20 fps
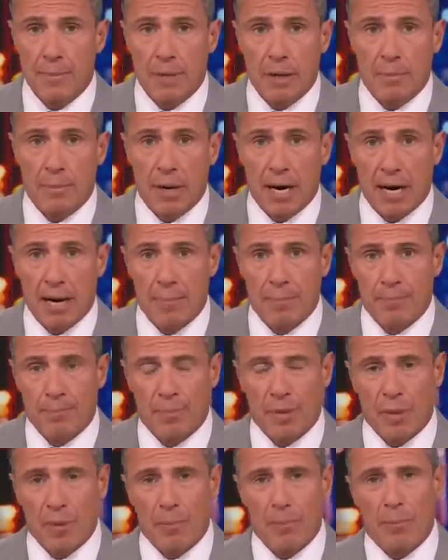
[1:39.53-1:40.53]
bomb,
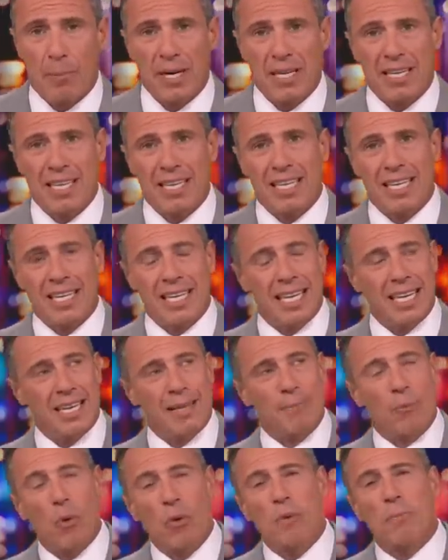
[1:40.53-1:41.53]
but
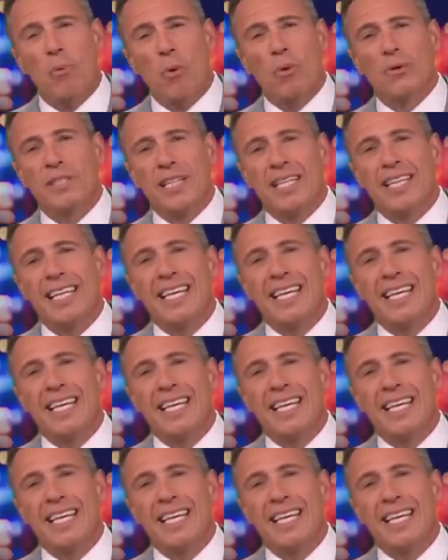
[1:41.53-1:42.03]
more importantly, the